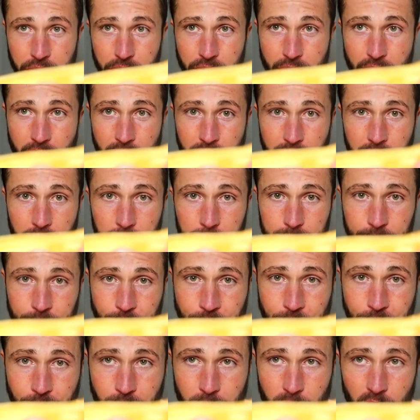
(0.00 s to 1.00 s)
snack
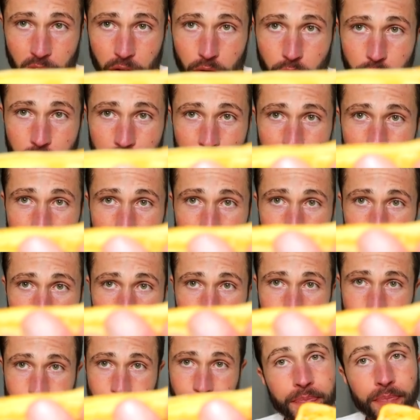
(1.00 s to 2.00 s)
looks like...
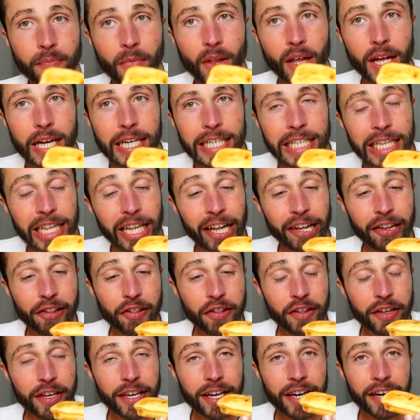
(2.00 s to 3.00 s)

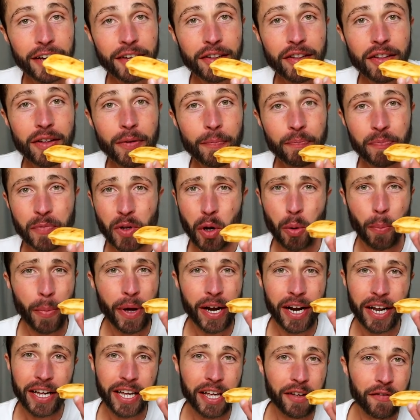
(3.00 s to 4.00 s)
Let's see, guys. Oh
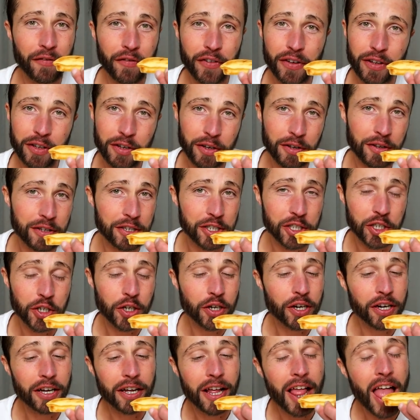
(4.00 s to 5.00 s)
man, I can feel all the
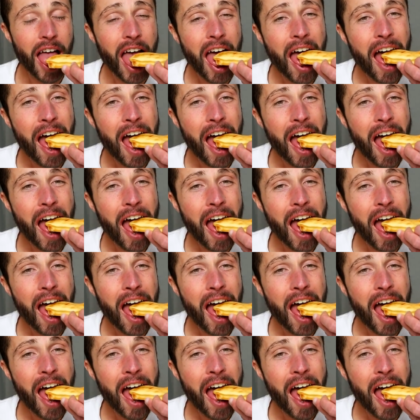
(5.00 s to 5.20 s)
sugar.